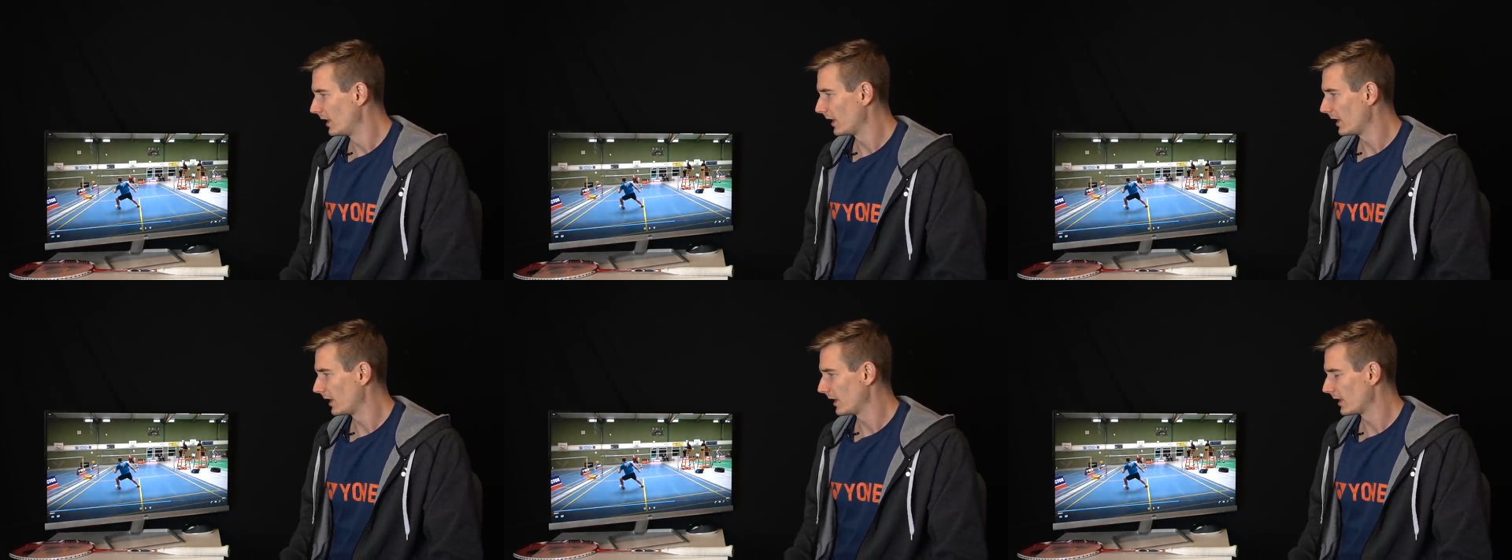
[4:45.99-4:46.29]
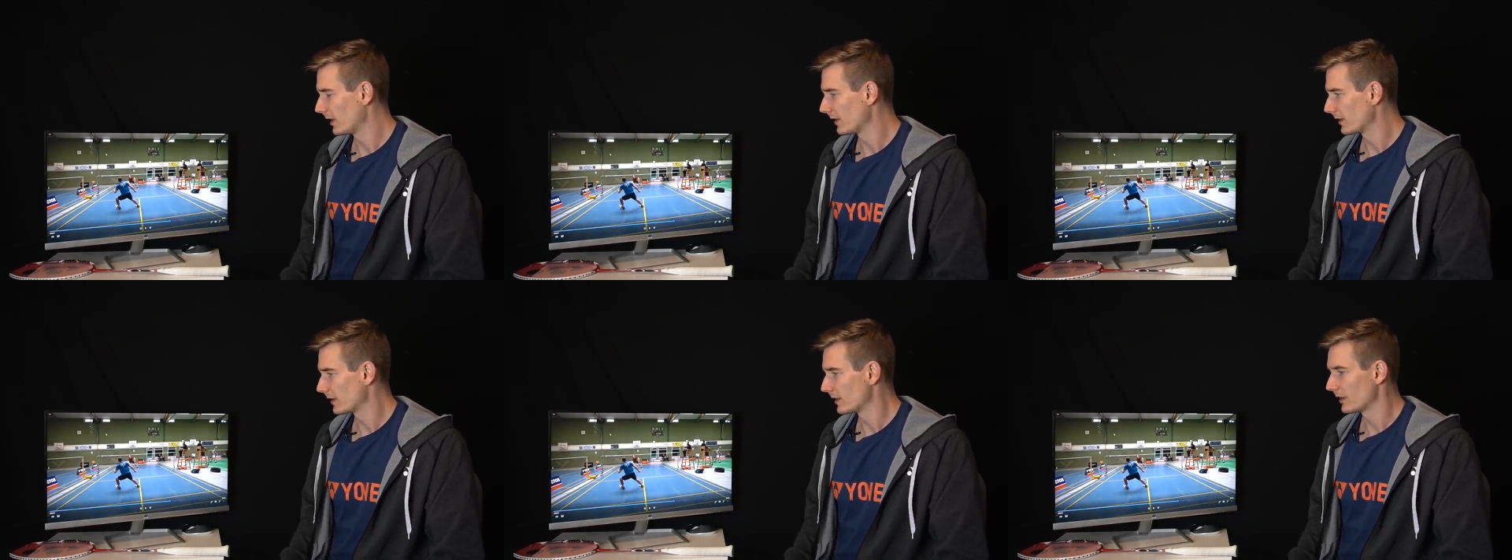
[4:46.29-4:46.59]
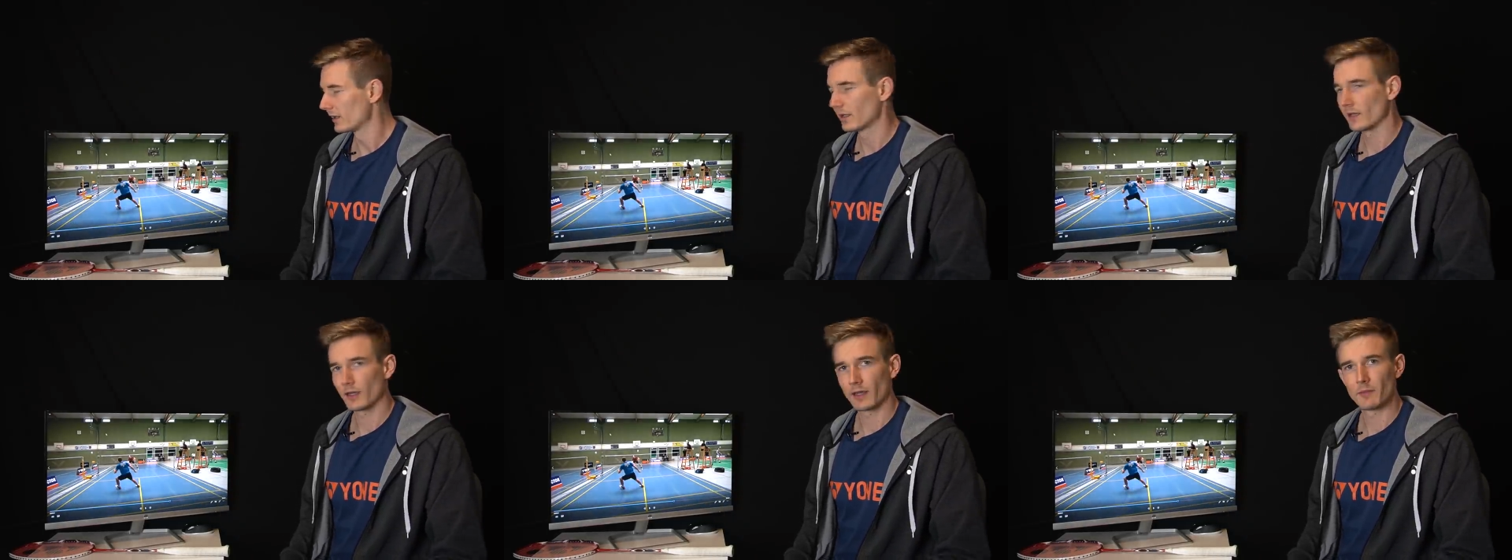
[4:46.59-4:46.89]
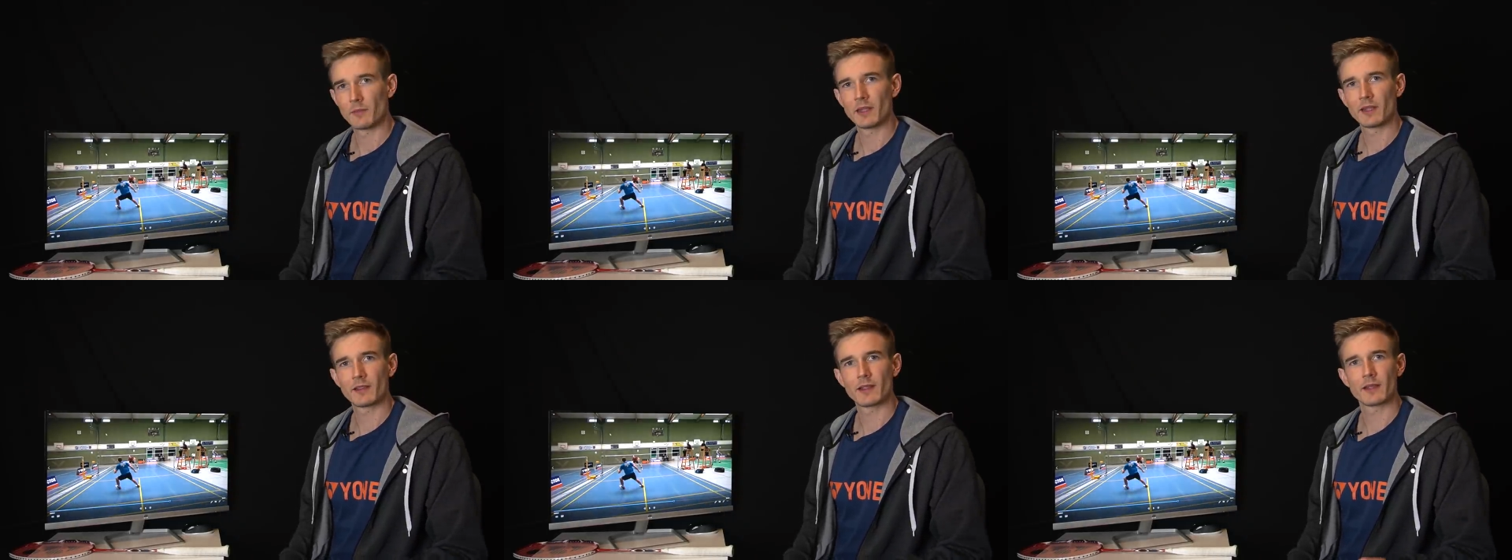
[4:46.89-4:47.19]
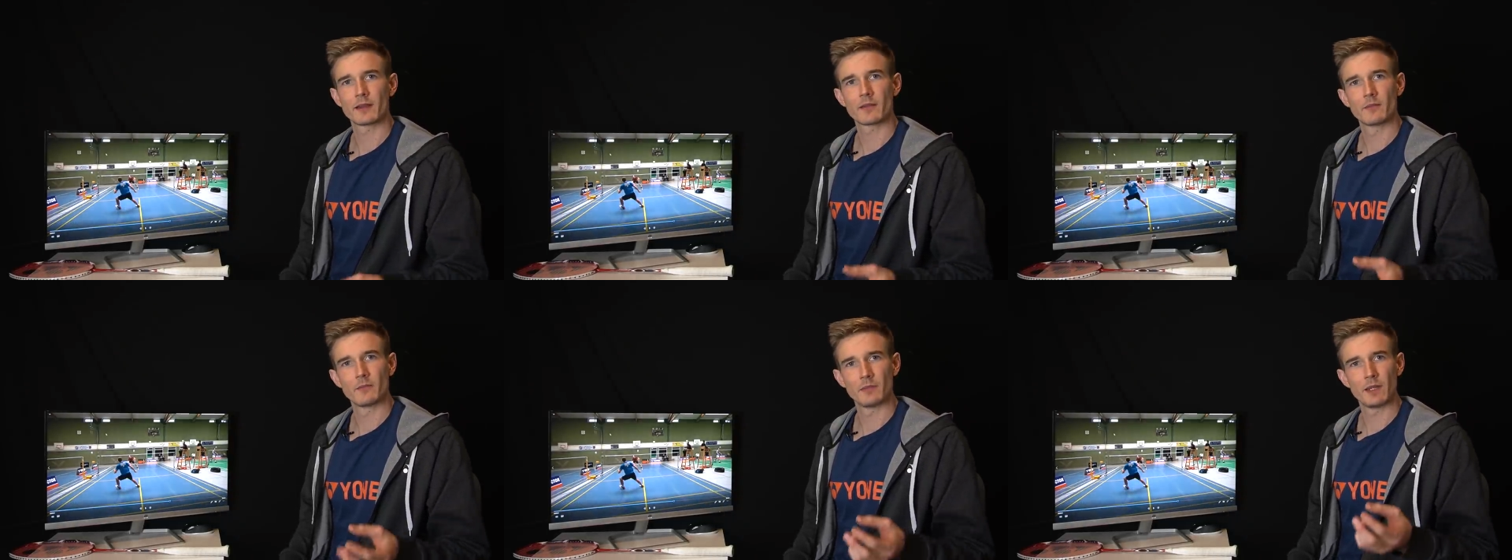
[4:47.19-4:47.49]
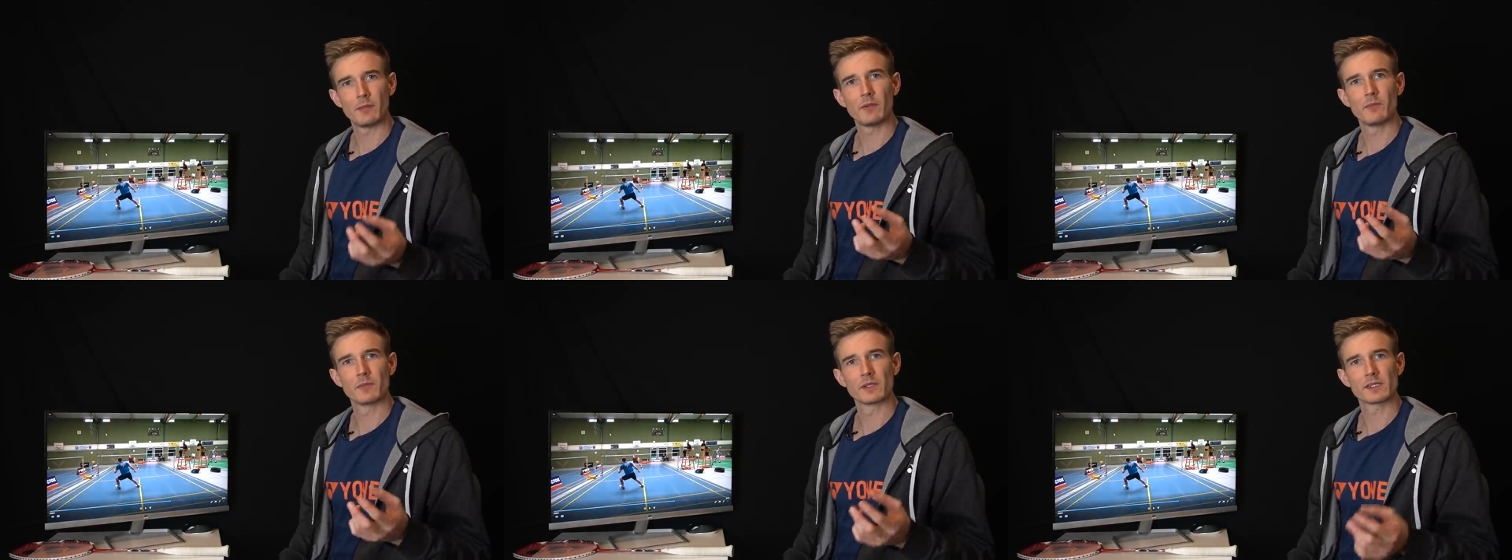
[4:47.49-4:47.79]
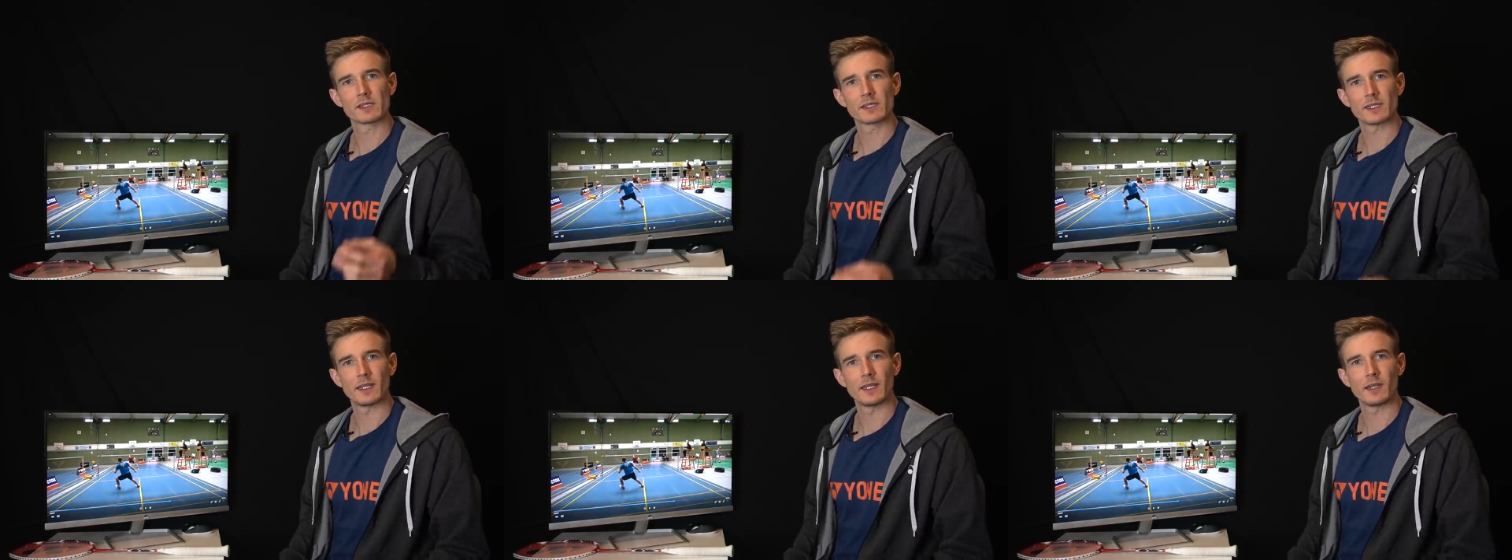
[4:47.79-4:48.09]
and I made that maybe
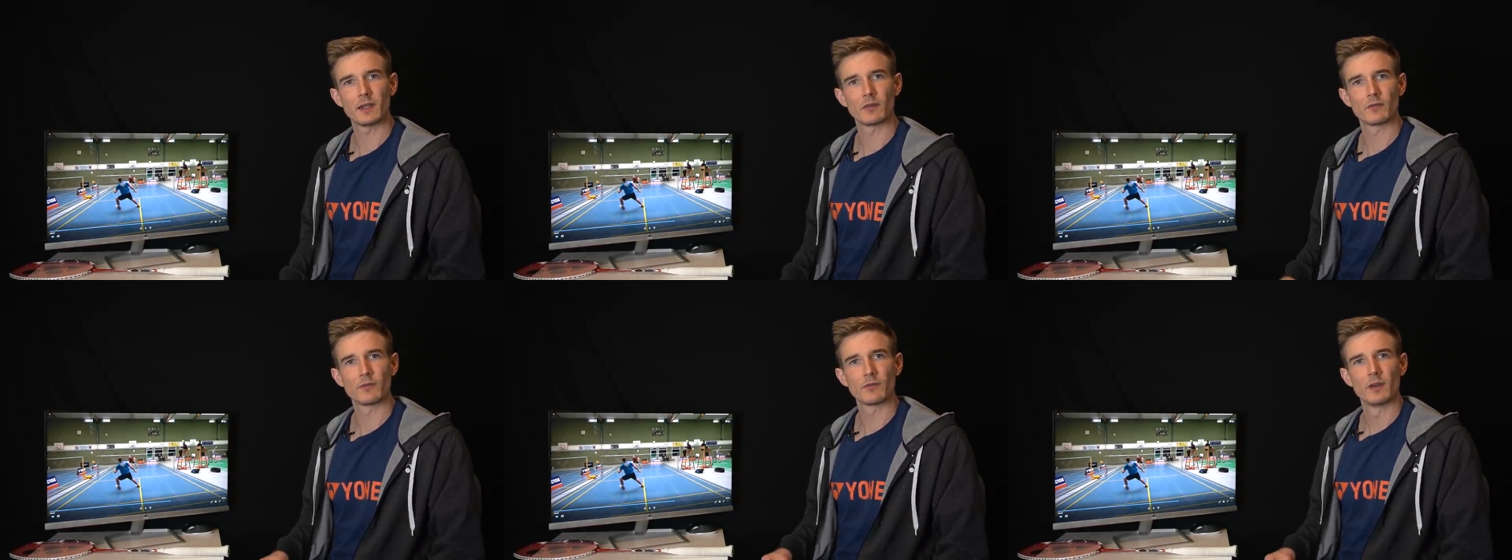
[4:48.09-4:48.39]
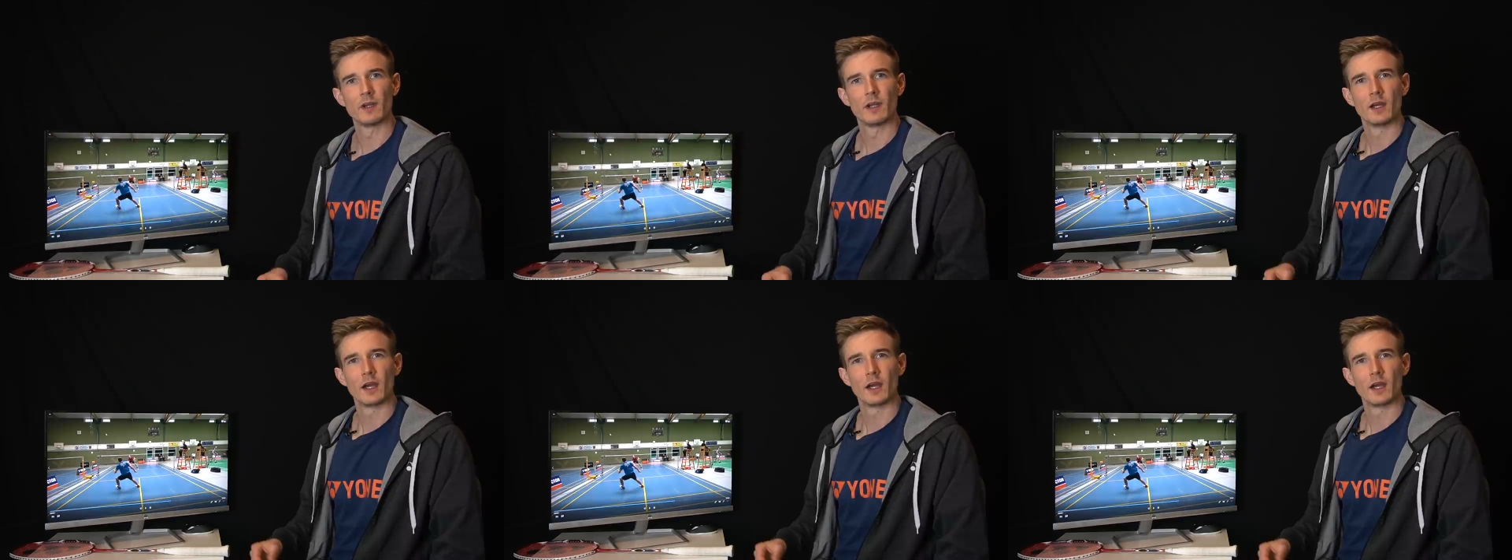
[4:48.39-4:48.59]
mistake of